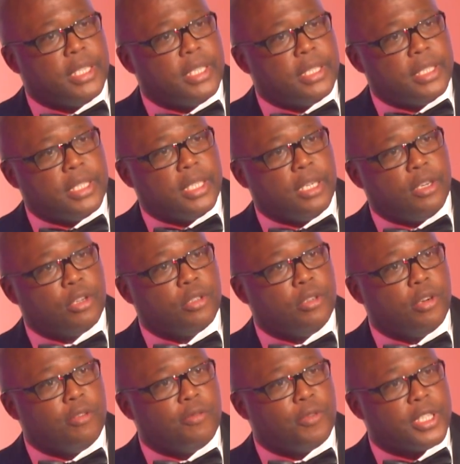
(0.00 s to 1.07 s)
and Lord
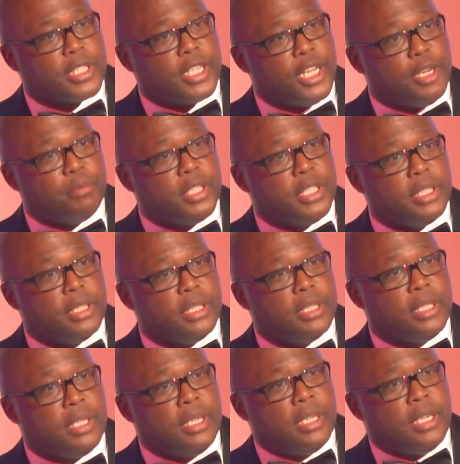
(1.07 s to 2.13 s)
Ndlovu was the MD.
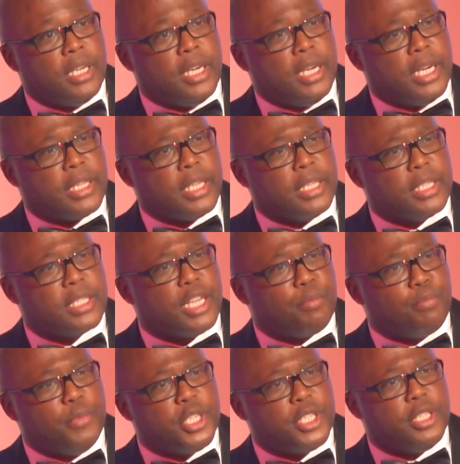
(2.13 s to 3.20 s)
I think this
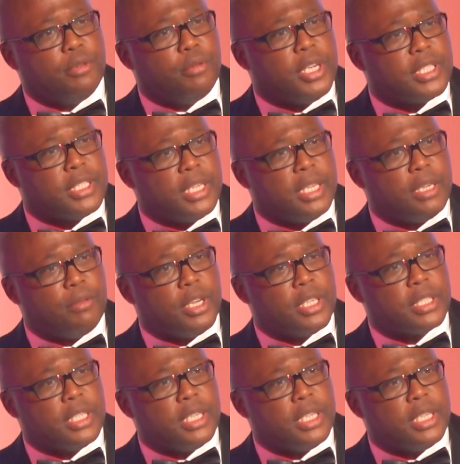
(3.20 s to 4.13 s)
submission was at